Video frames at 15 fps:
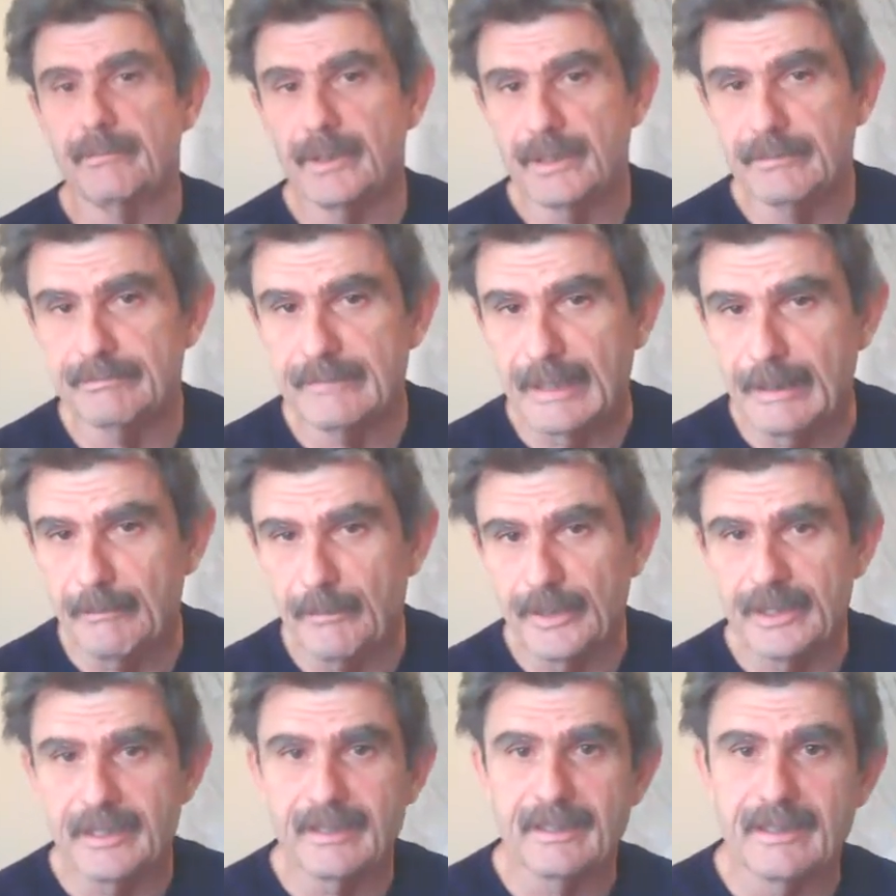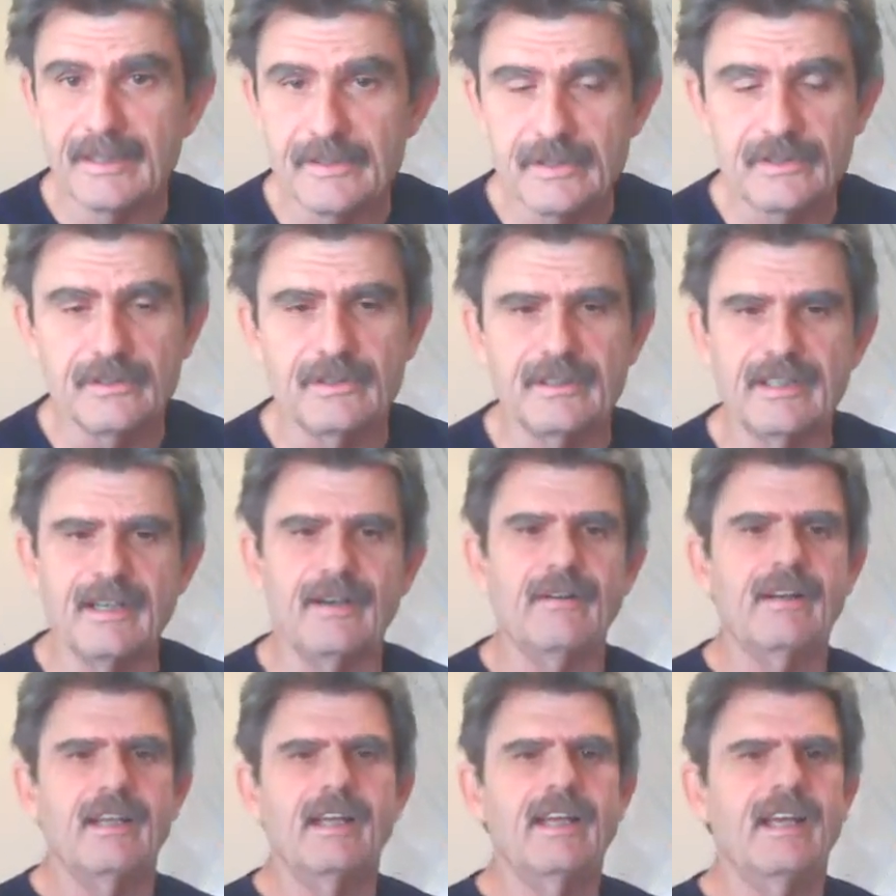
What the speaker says: but I'm reading in case you couldn't tell.